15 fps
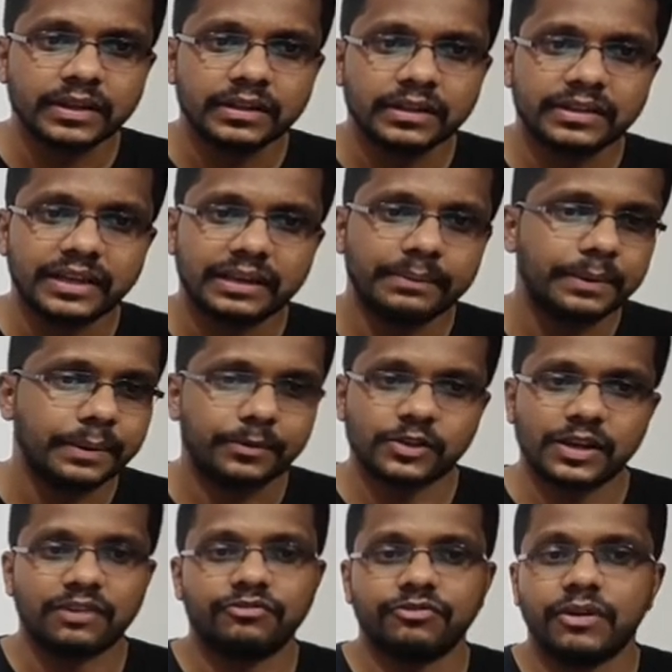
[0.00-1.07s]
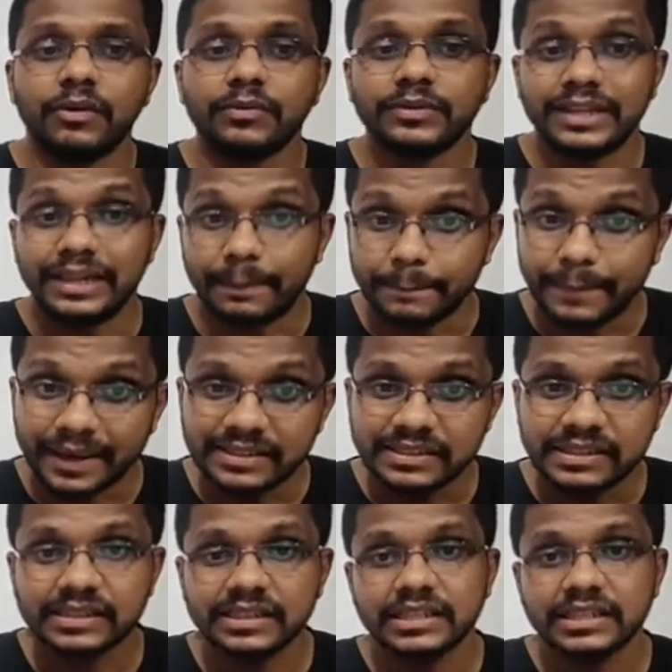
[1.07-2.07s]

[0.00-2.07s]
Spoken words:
Then people have found the lipase